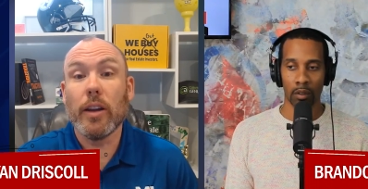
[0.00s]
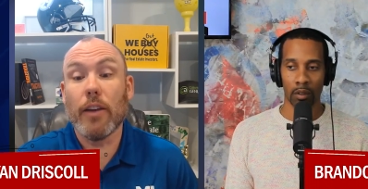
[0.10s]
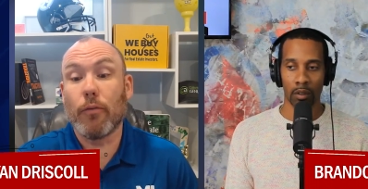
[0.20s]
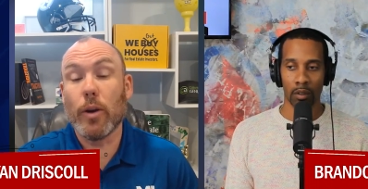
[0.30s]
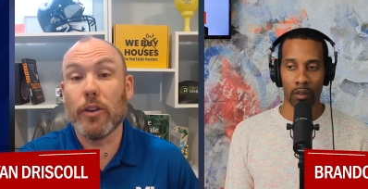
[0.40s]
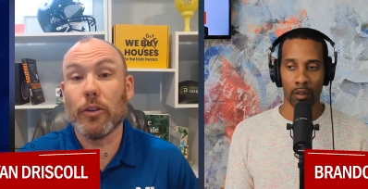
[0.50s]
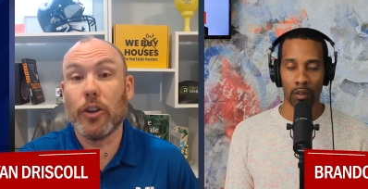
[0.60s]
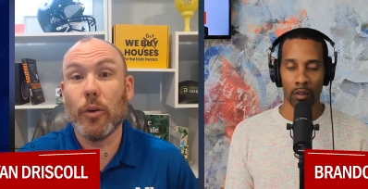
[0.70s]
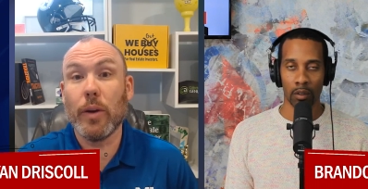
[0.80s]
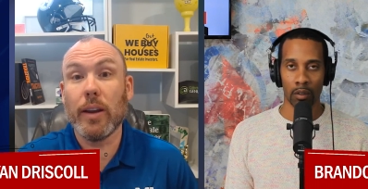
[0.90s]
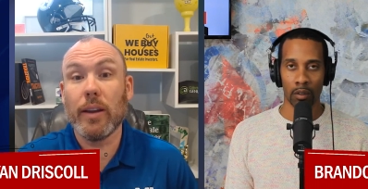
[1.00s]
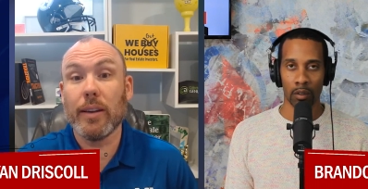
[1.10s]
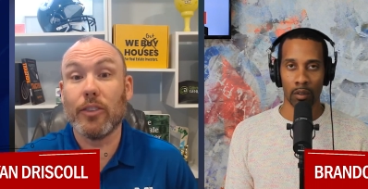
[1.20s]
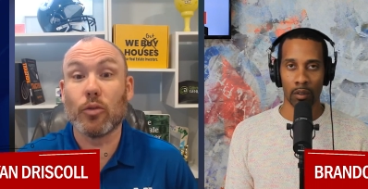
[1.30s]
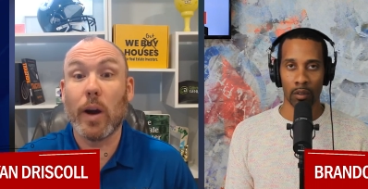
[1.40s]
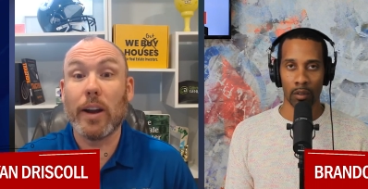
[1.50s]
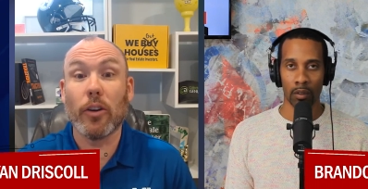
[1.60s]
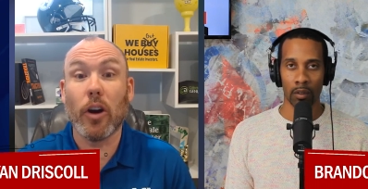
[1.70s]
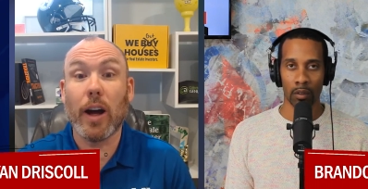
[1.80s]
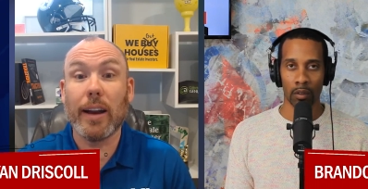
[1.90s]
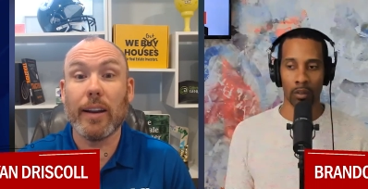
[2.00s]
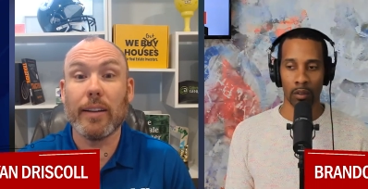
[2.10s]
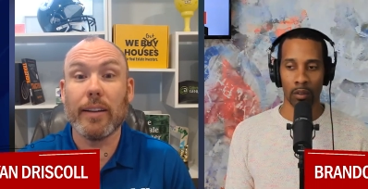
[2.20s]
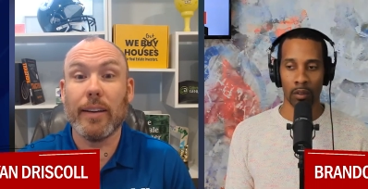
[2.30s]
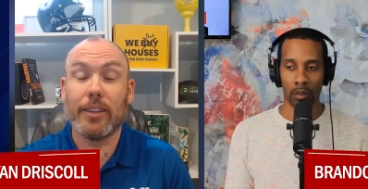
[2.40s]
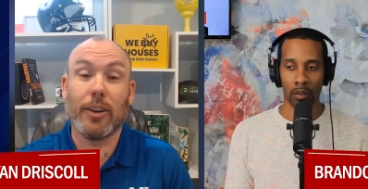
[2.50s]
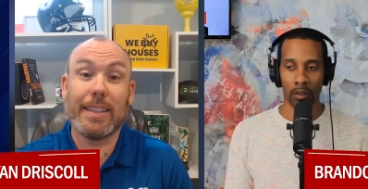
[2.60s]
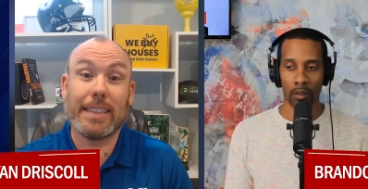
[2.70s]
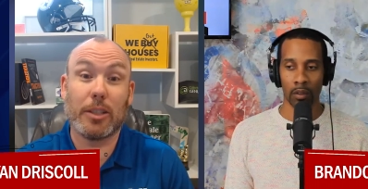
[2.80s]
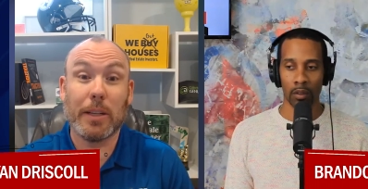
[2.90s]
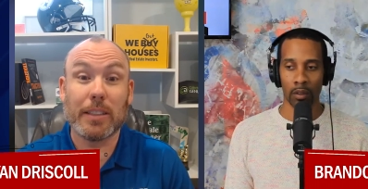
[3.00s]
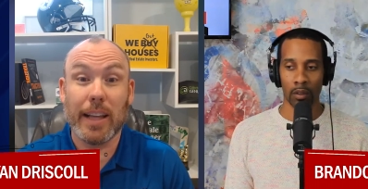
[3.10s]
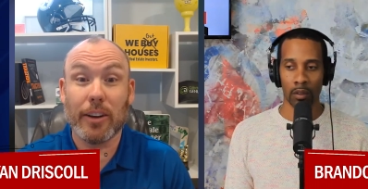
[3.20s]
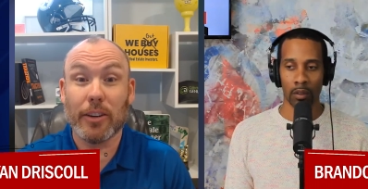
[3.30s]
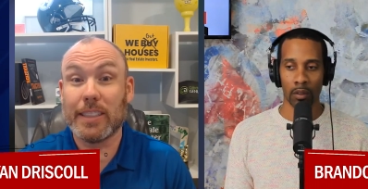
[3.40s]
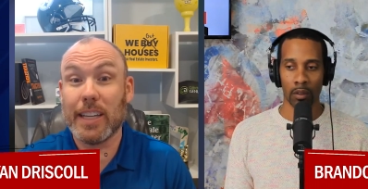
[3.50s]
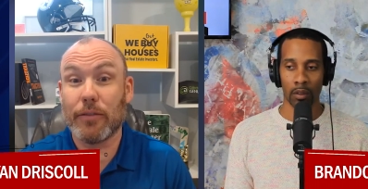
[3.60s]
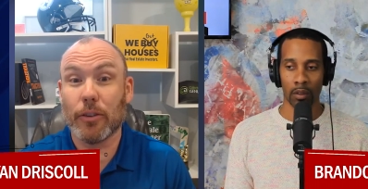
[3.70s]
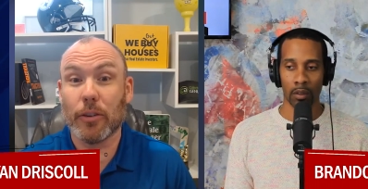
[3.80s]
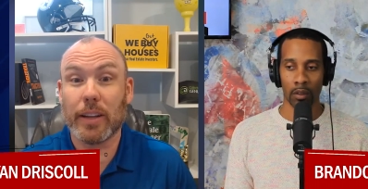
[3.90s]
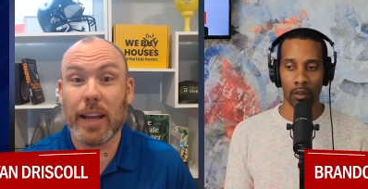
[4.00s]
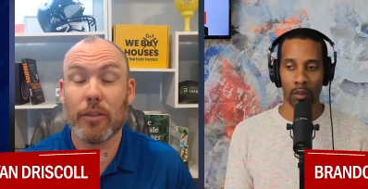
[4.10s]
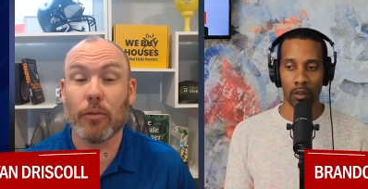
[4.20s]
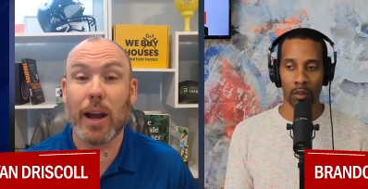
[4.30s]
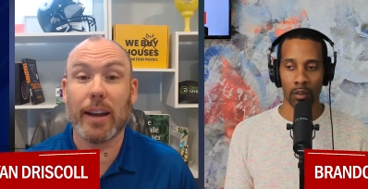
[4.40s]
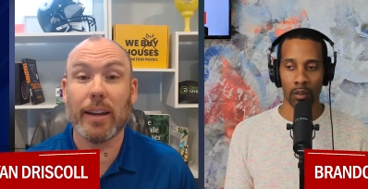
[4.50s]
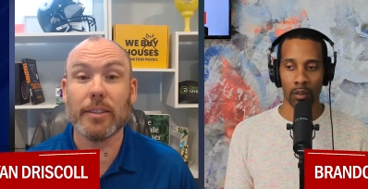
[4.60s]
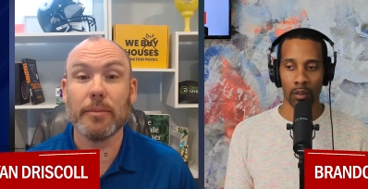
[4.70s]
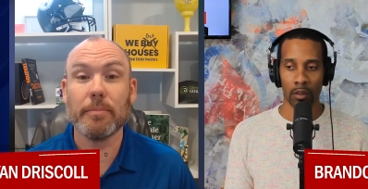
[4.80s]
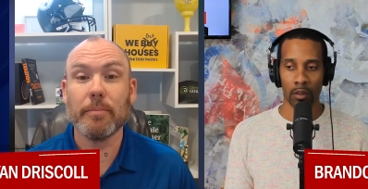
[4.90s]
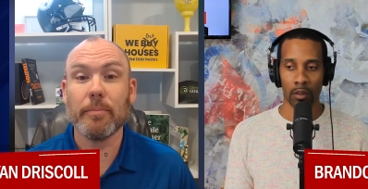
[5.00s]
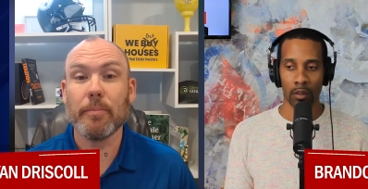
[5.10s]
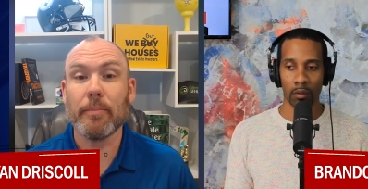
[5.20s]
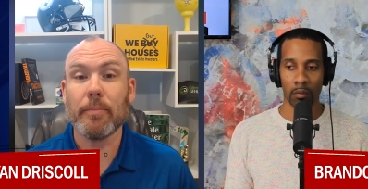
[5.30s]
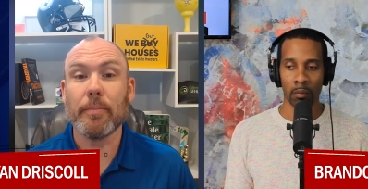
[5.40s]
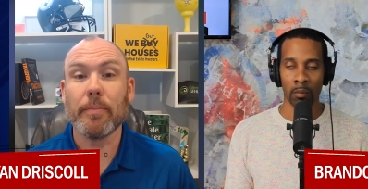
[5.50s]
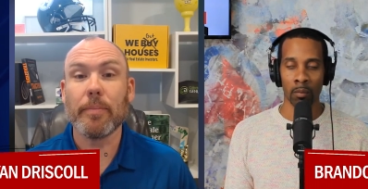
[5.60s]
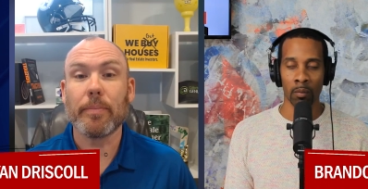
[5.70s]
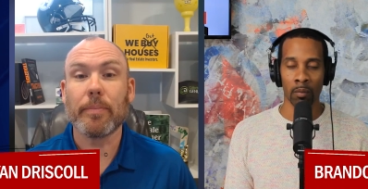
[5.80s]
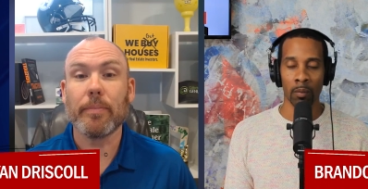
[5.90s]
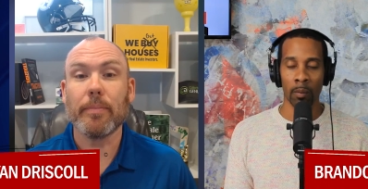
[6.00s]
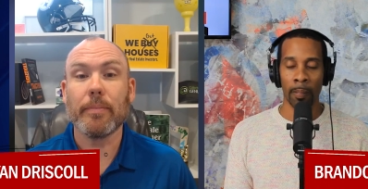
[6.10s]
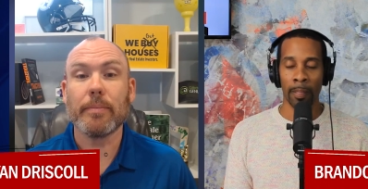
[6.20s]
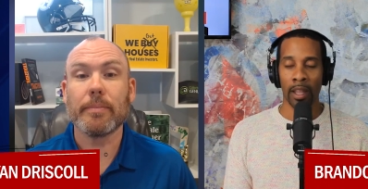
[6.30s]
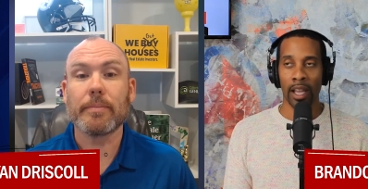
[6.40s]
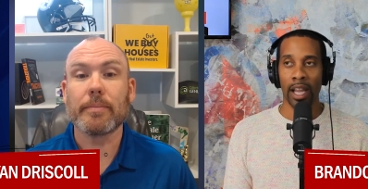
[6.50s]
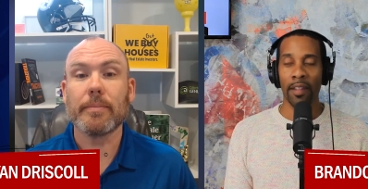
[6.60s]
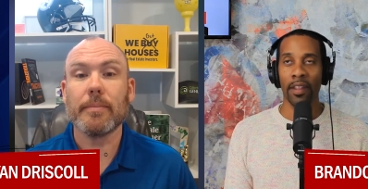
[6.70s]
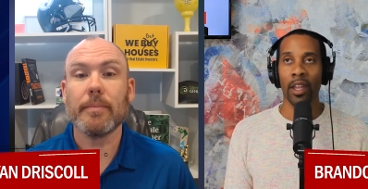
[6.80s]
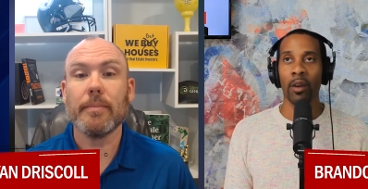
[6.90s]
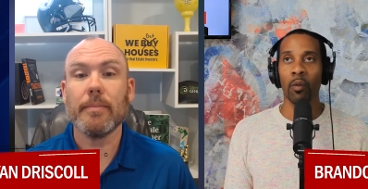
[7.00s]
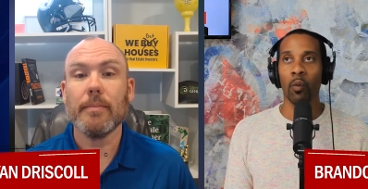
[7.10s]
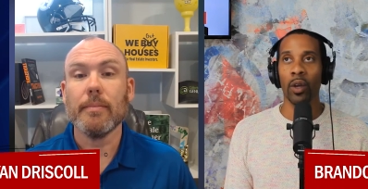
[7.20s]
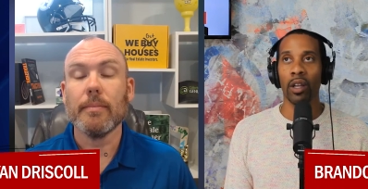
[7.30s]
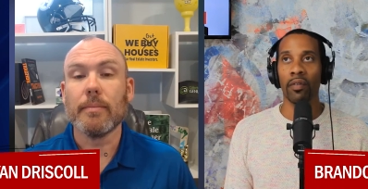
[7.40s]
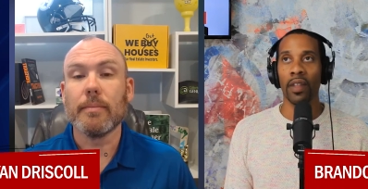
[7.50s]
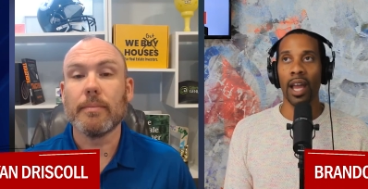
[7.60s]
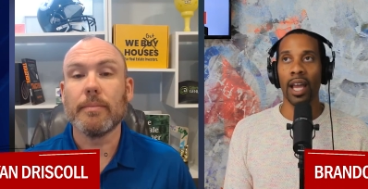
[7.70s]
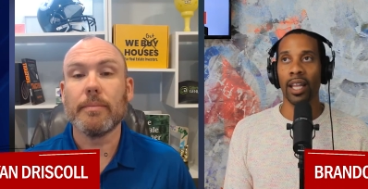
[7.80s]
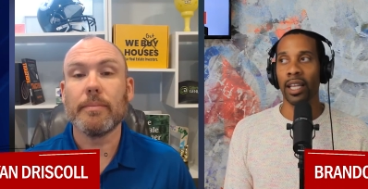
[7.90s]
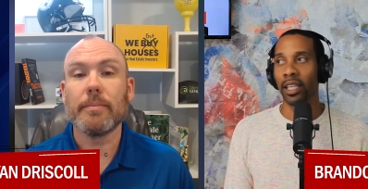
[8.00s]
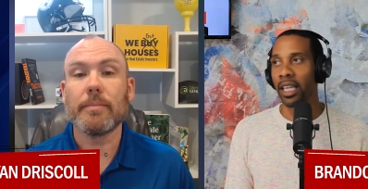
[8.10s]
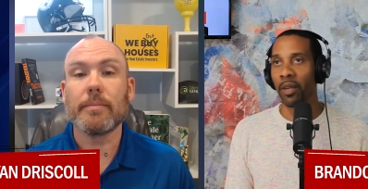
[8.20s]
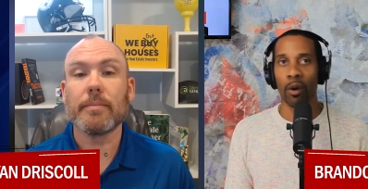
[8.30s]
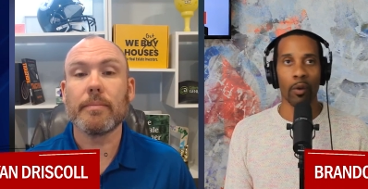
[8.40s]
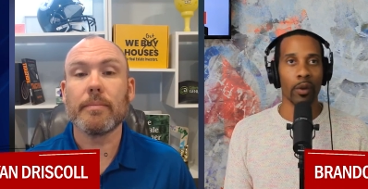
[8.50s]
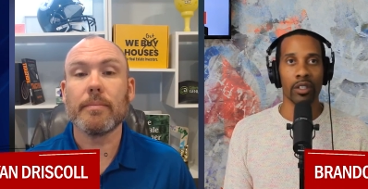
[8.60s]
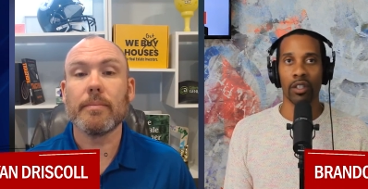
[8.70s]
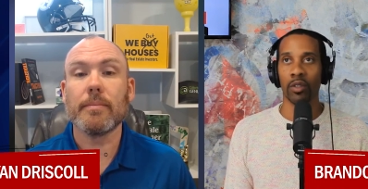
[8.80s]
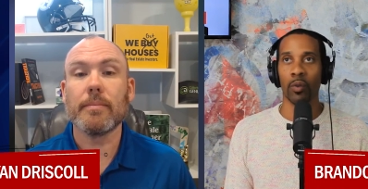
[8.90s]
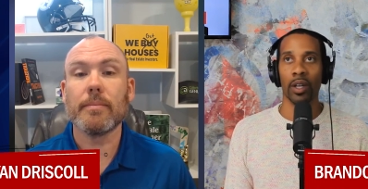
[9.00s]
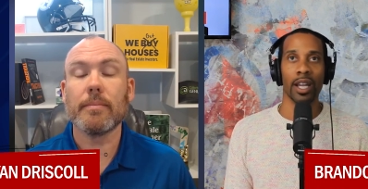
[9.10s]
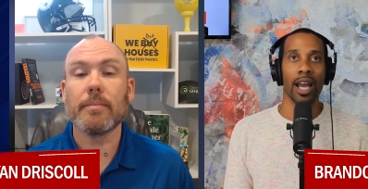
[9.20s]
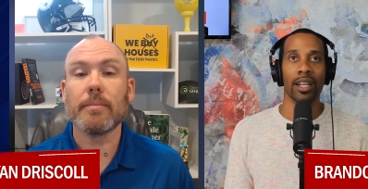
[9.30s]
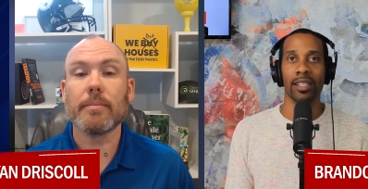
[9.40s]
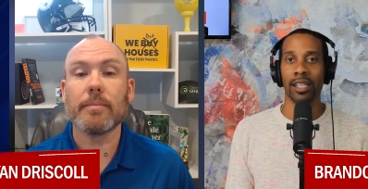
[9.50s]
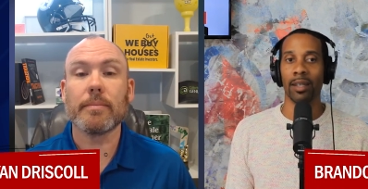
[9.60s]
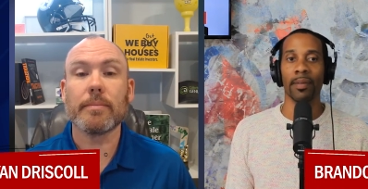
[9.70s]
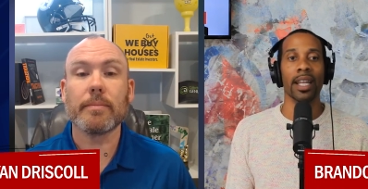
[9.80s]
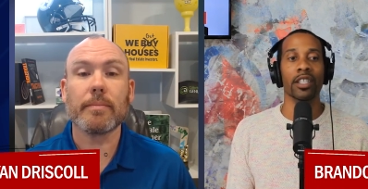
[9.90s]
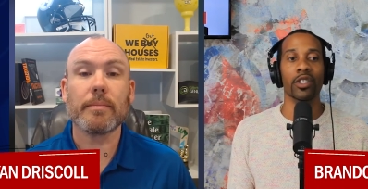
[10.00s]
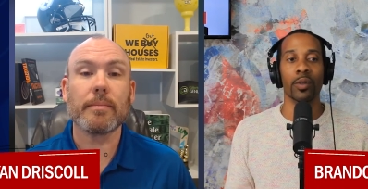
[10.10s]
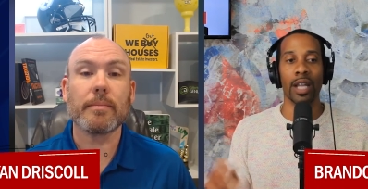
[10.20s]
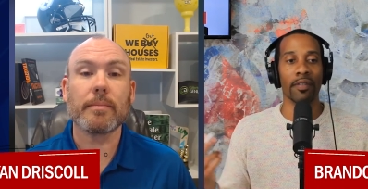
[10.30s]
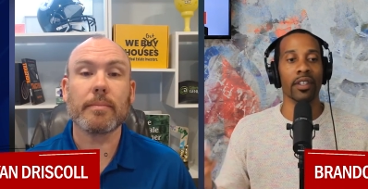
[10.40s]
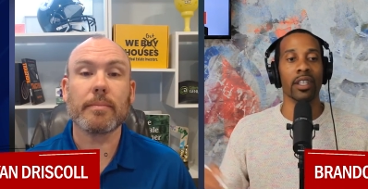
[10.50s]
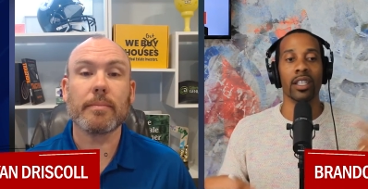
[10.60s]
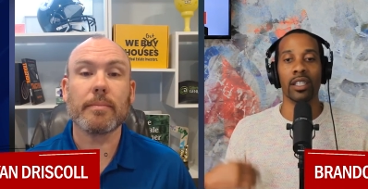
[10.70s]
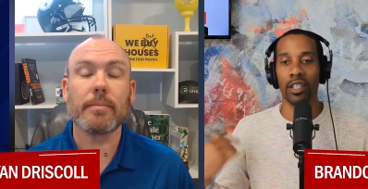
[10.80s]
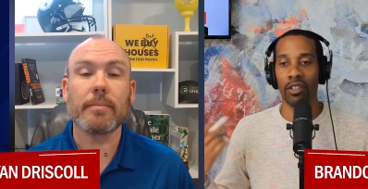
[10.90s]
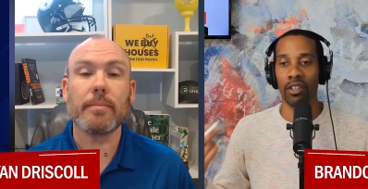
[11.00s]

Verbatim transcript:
Speaker 1: if what you're doing is right or not until like six months later to see if you're getting rankings.
Speaker 2: Mm. And then with that, like keyword research and whatnot, is that something that you would have to continue